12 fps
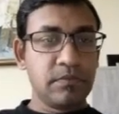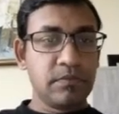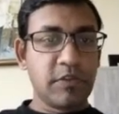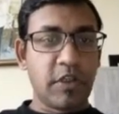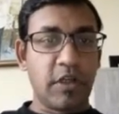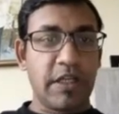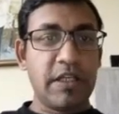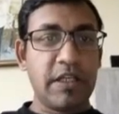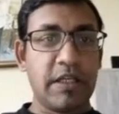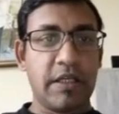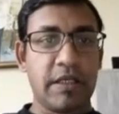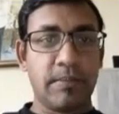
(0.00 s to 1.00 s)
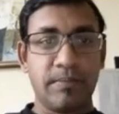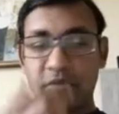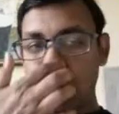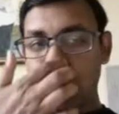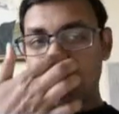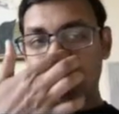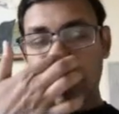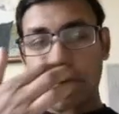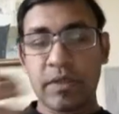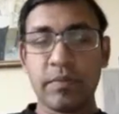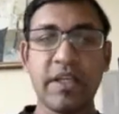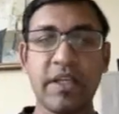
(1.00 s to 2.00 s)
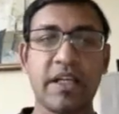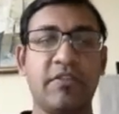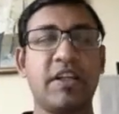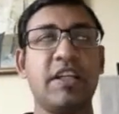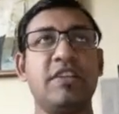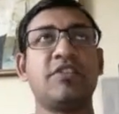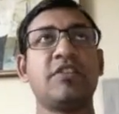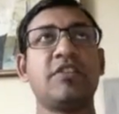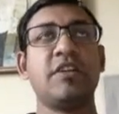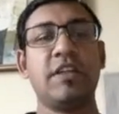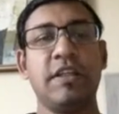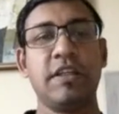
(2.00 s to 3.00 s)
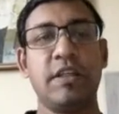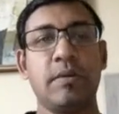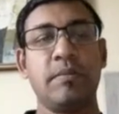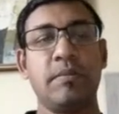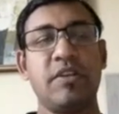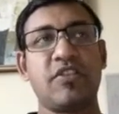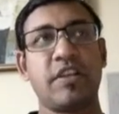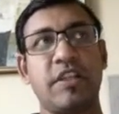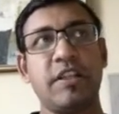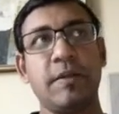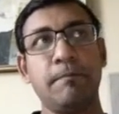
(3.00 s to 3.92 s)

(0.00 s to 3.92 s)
all right. So today what we covered is basically